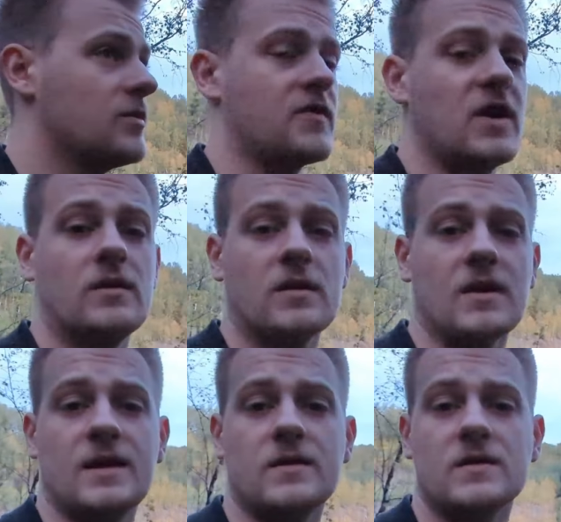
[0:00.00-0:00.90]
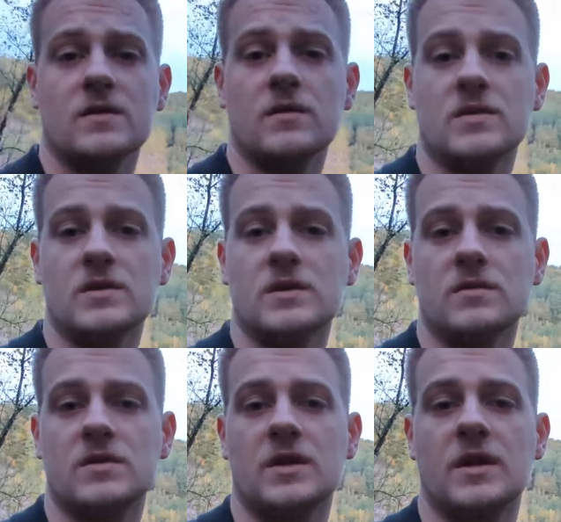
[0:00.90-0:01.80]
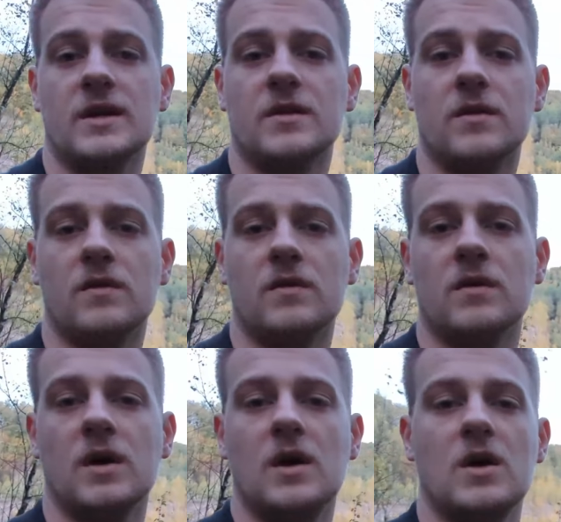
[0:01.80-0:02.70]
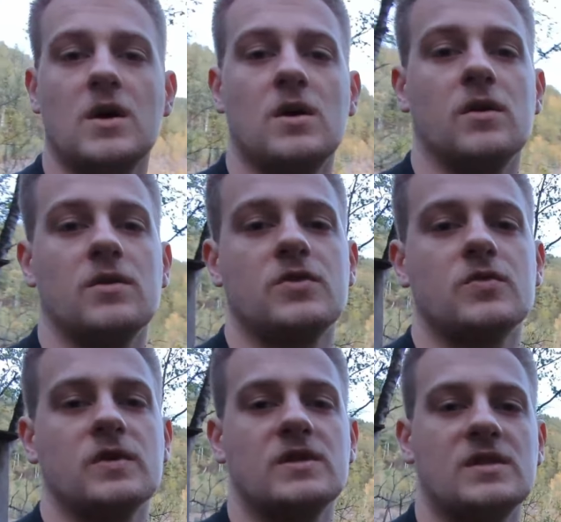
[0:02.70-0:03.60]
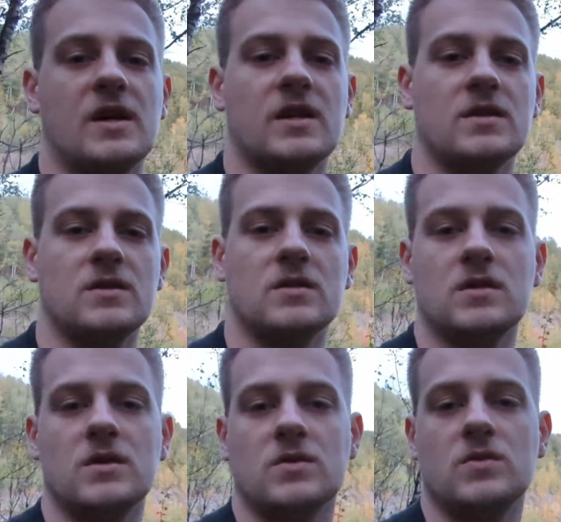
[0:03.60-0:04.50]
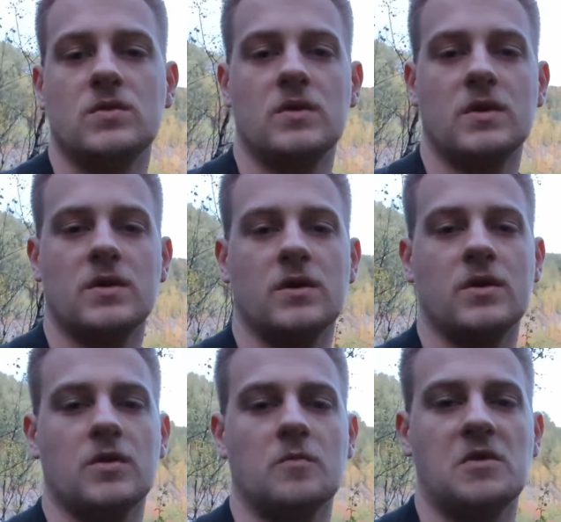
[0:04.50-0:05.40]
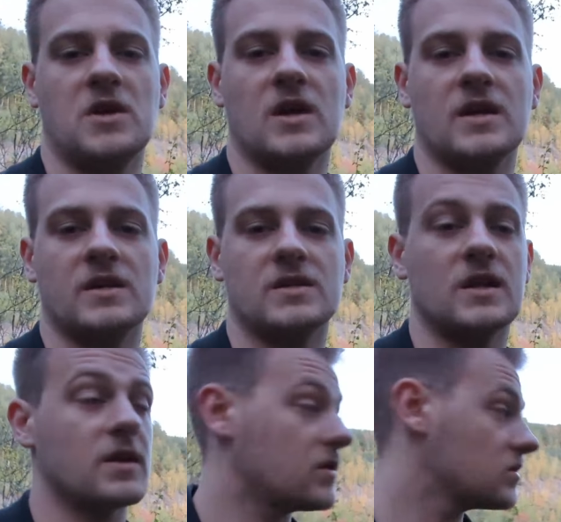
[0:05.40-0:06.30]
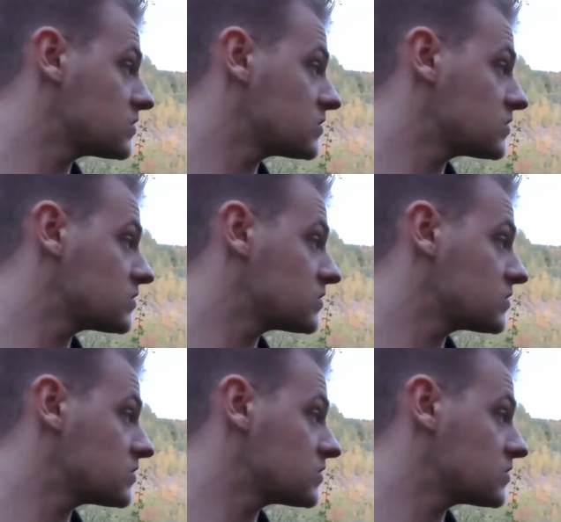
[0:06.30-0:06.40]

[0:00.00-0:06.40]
of clouds, so there's no sunlight on the trees, and due to there not being any sunlight on the